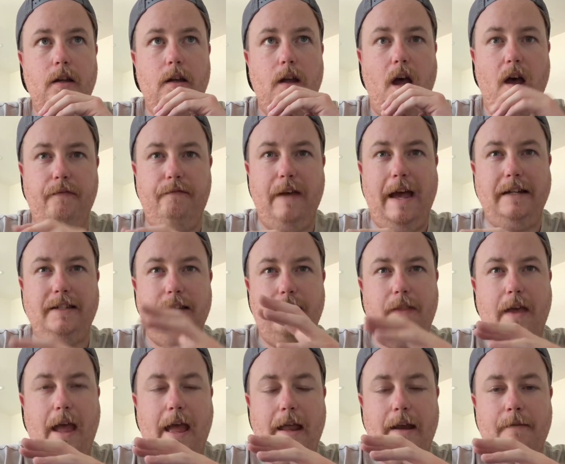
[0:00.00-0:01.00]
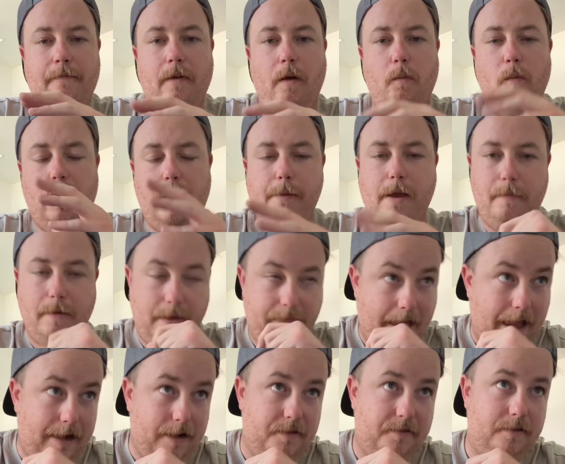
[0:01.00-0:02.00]
effect. And what I mean by
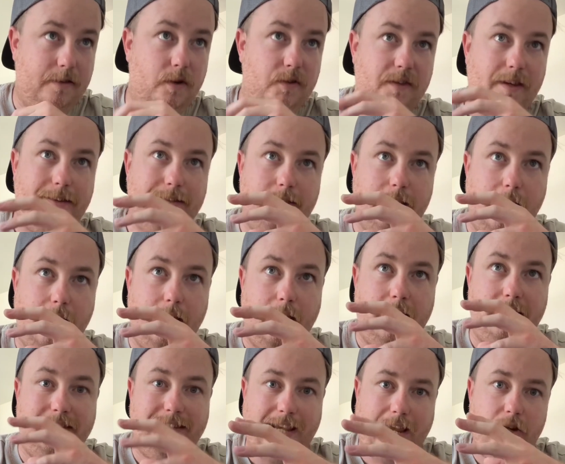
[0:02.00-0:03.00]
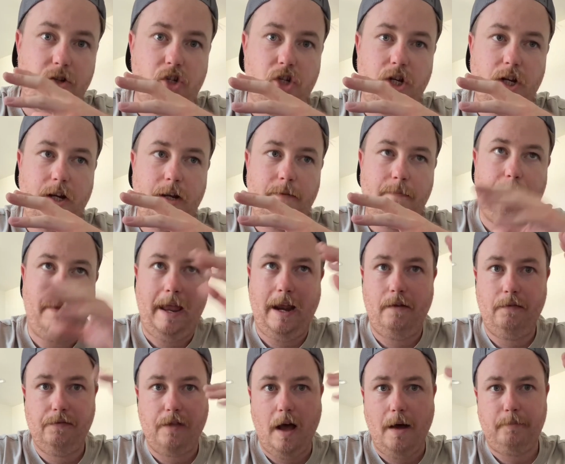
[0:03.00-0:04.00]
that is there's a attention and
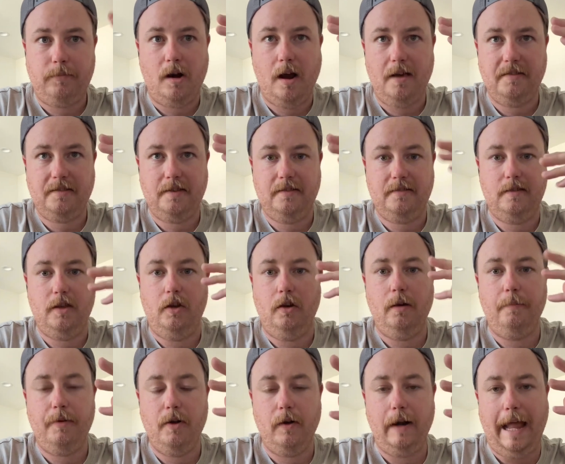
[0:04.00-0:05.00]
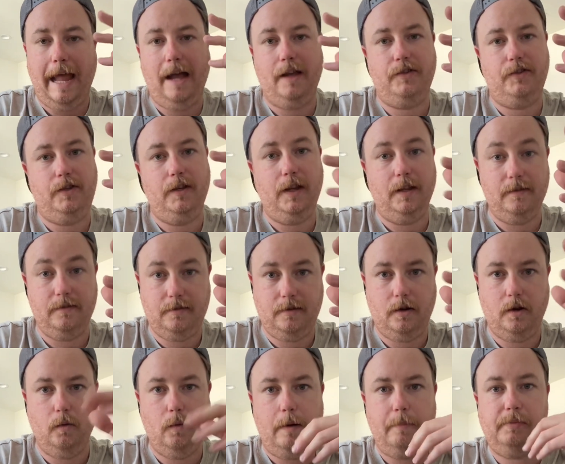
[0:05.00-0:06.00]
thought process that your opponent has to
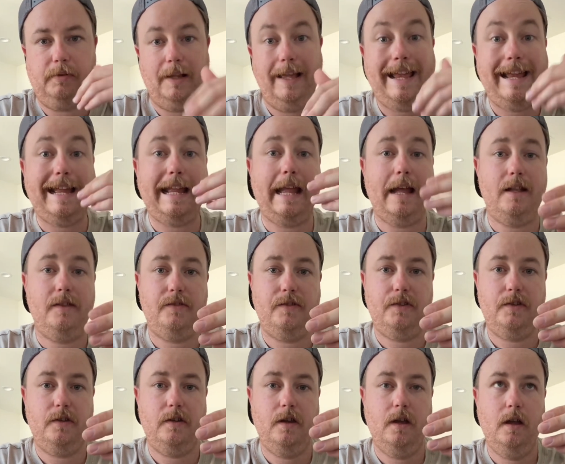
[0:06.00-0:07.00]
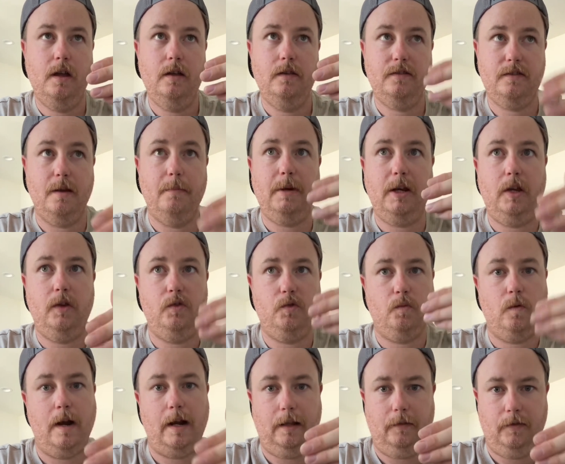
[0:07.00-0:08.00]
consider when playing against somebody who's
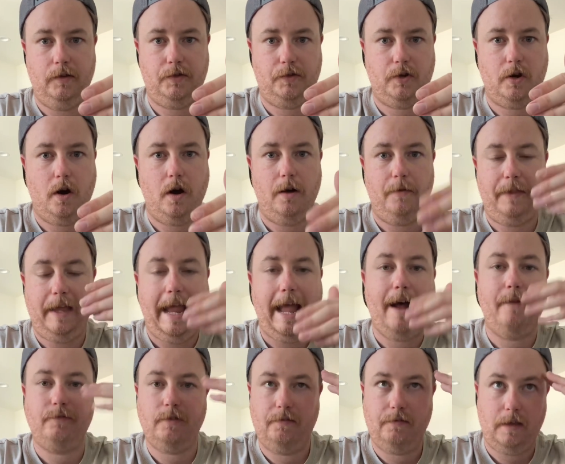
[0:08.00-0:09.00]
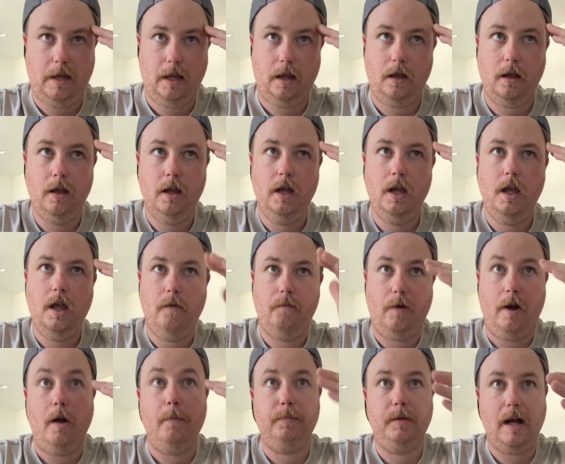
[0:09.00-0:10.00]
running this card. They have to think, if I
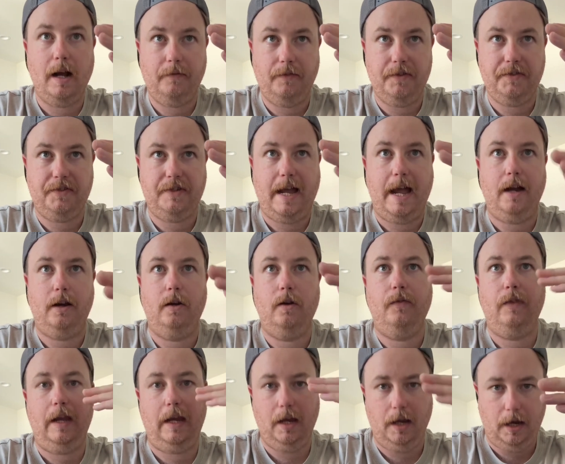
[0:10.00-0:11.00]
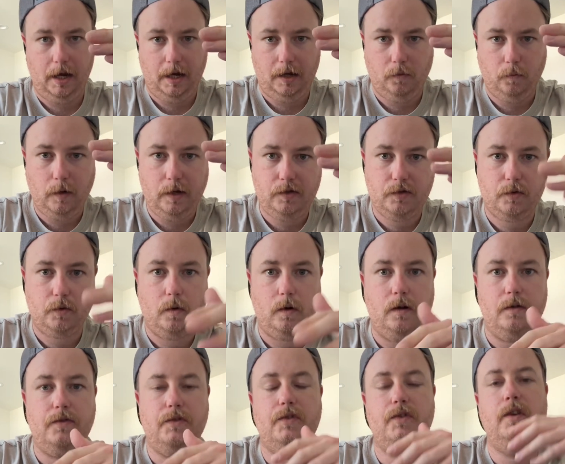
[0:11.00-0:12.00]
don't block this dagger, they can gain a
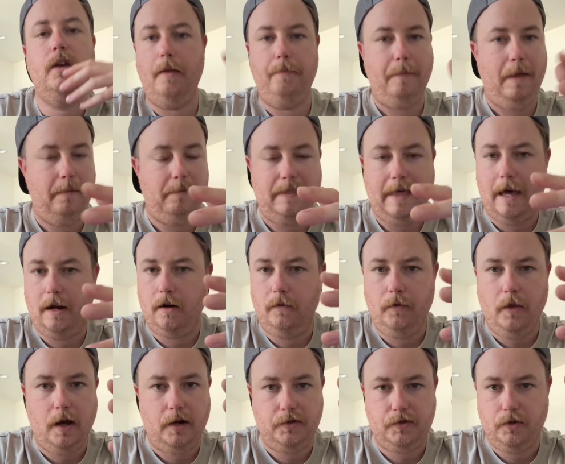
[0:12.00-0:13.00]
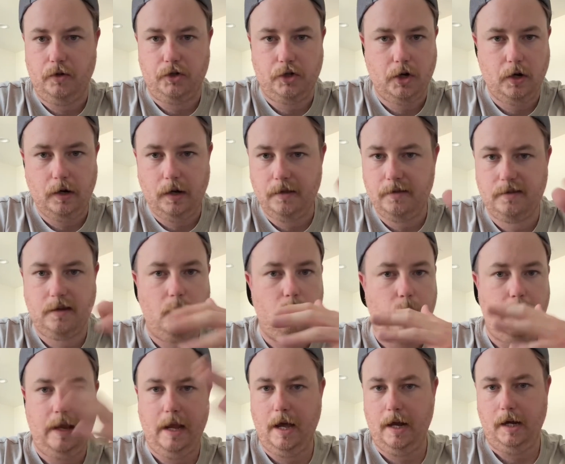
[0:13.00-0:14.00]
resource. Maybe that unlocks their turn in some
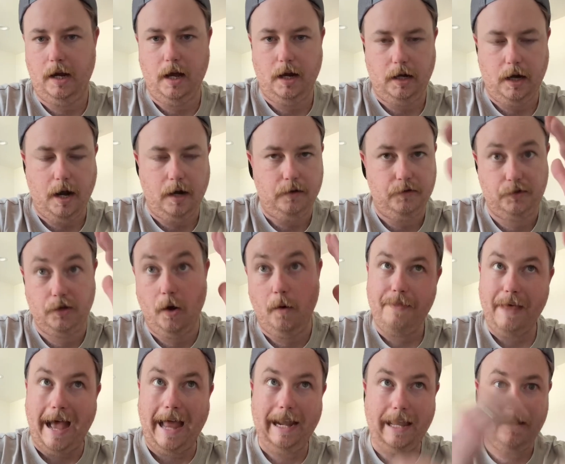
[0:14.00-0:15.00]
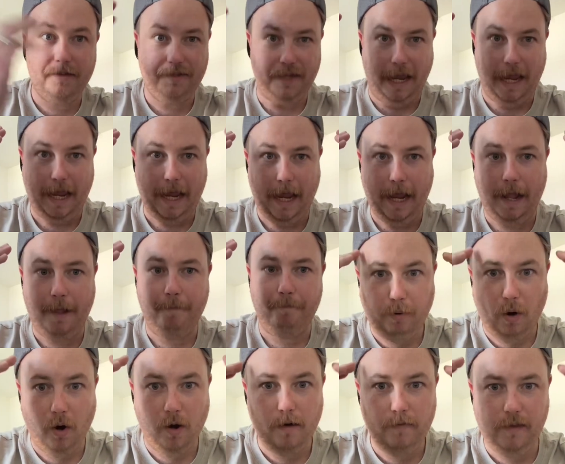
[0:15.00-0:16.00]
way, yada, yada, yada. So that is a
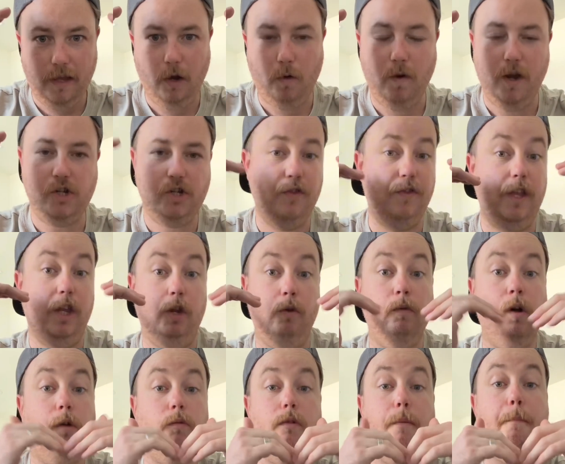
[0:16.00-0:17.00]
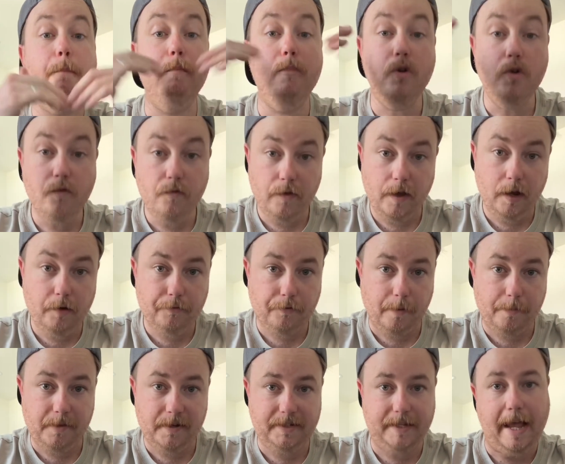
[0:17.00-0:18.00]
part of the equation that you are removing
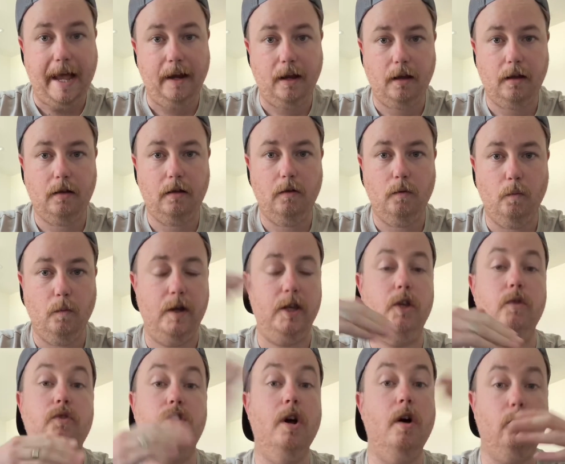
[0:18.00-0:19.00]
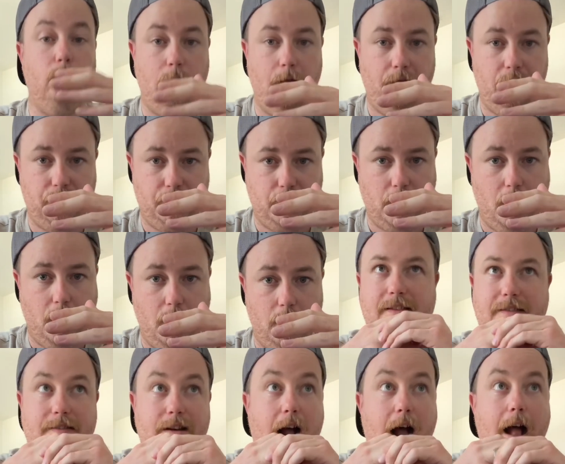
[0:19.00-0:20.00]
from the deck when you don't run this card.
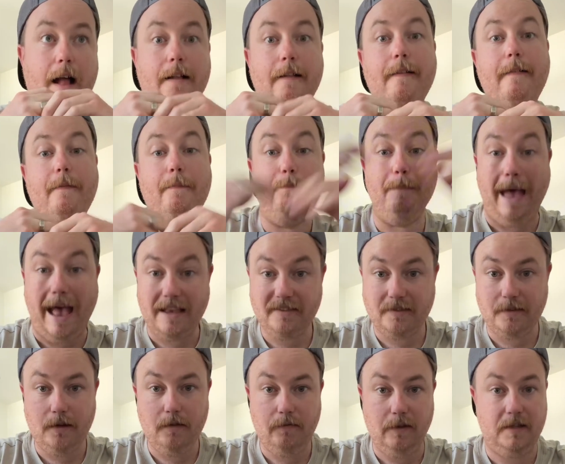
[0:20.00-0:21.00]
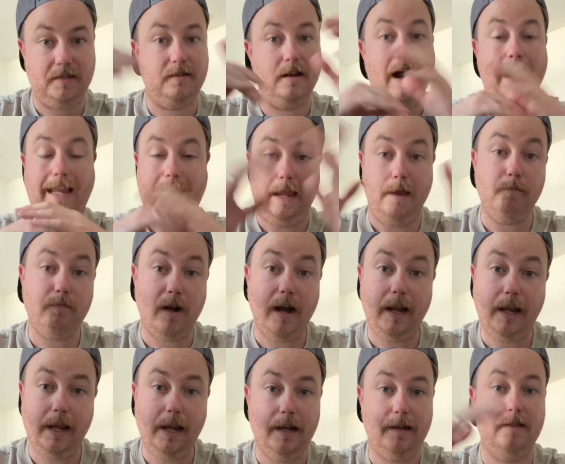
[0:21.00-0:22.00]
It's not massive. It's not game
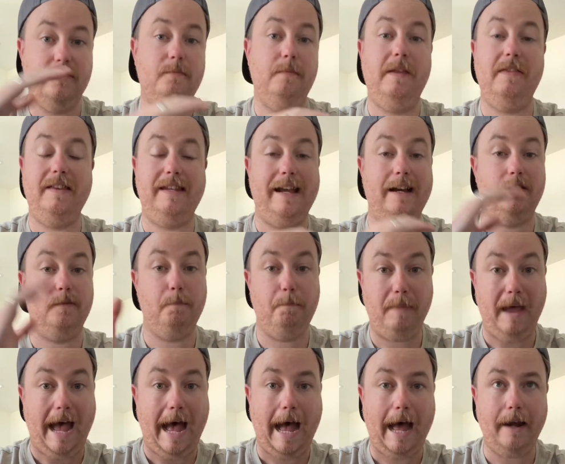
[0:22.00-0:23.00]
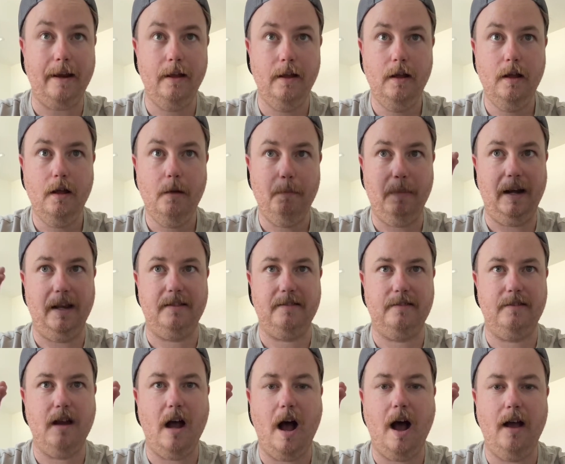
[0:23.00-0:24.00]
breaking. It doesn't mean the deck's bad, but it's
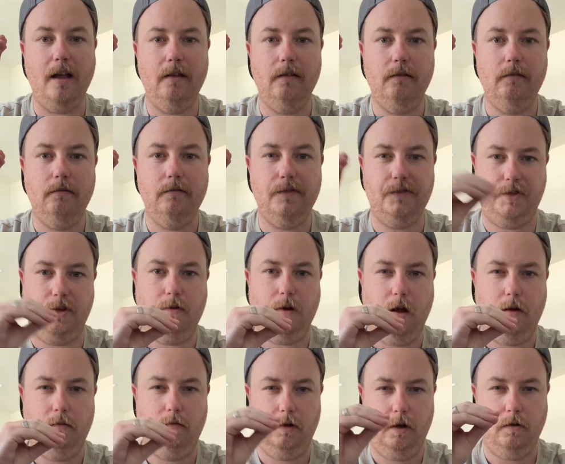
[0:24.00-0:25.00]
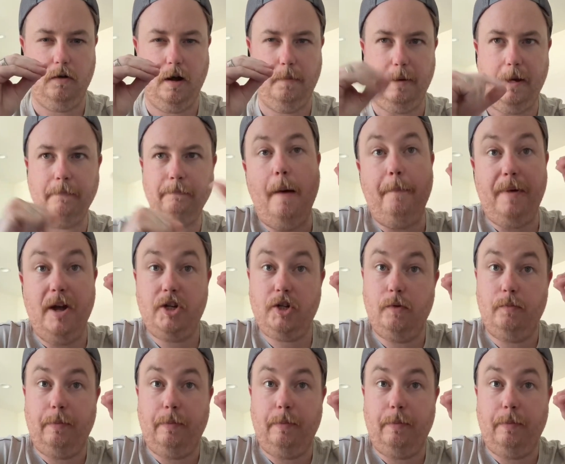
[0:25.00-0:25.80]
not 0. You know what I mean? A budget